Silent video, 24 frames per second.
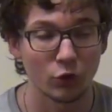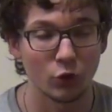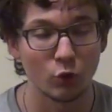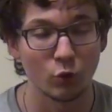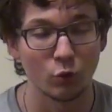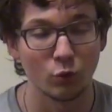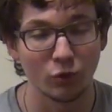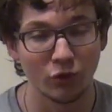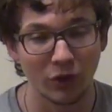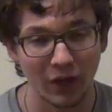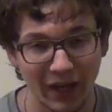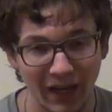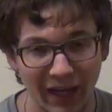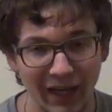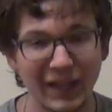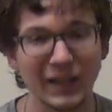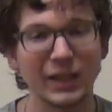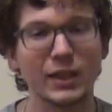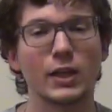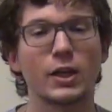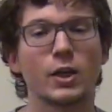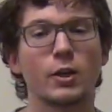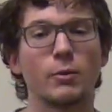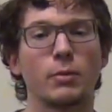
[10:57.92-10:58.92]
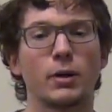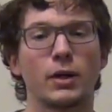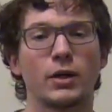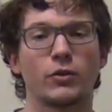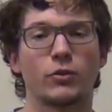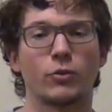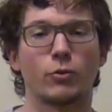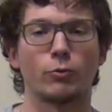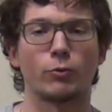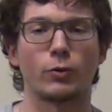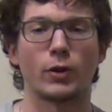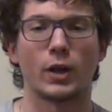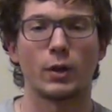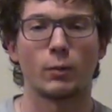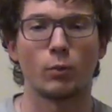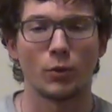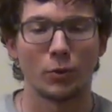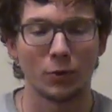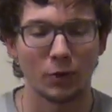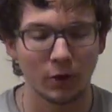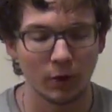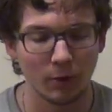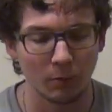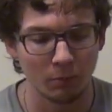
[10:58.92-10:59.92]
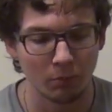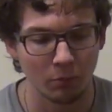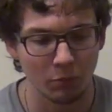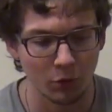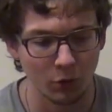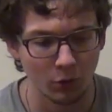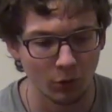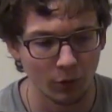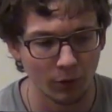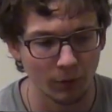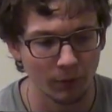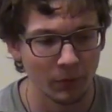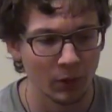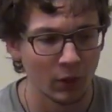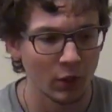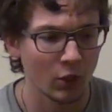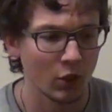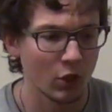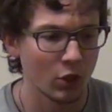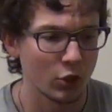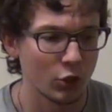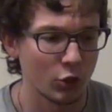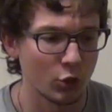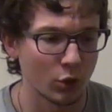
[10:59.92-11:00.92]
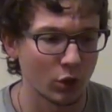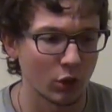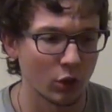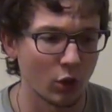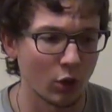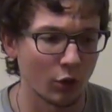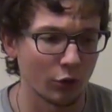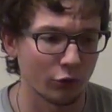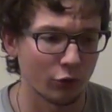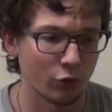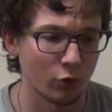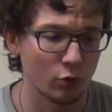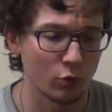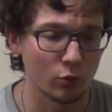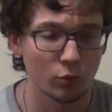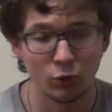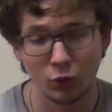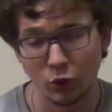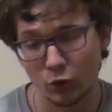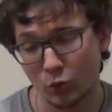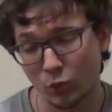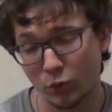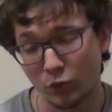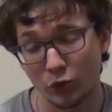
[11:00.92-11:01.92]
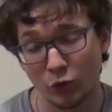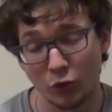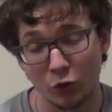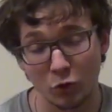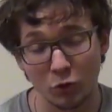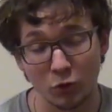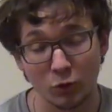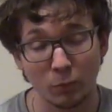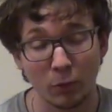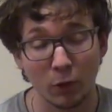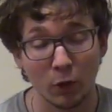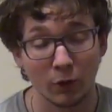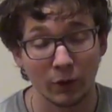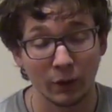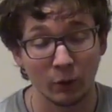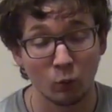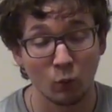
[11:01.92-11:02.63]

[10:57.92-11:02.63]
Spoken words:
use 8 GB of RAM with the computer. You can also use third-party